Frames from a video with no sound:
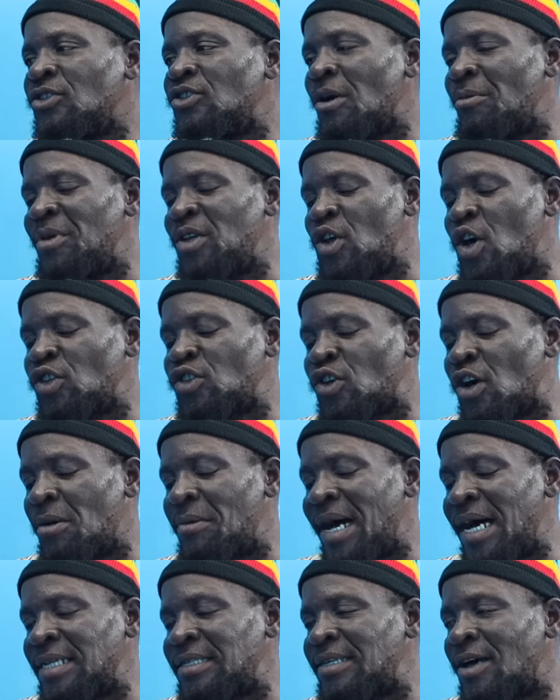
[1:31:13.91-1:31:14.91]
So me just
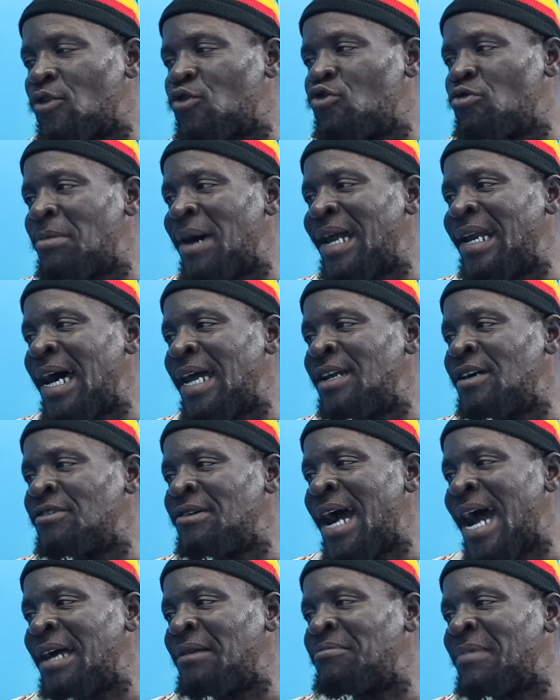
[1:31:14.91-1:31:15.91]
come and say, woman of the
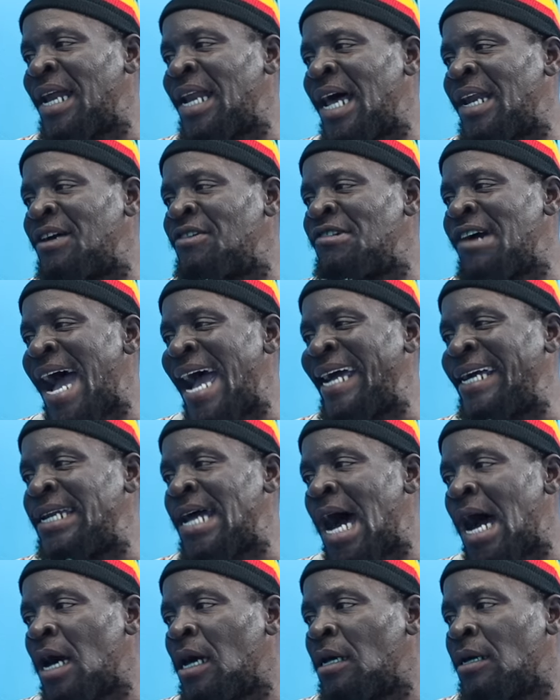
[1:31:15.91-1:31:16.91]
ride, man of the
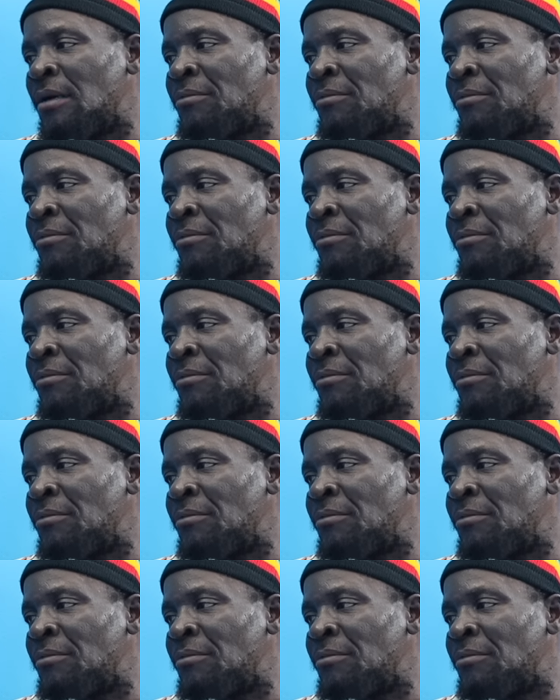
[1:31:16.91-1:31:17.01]
rider.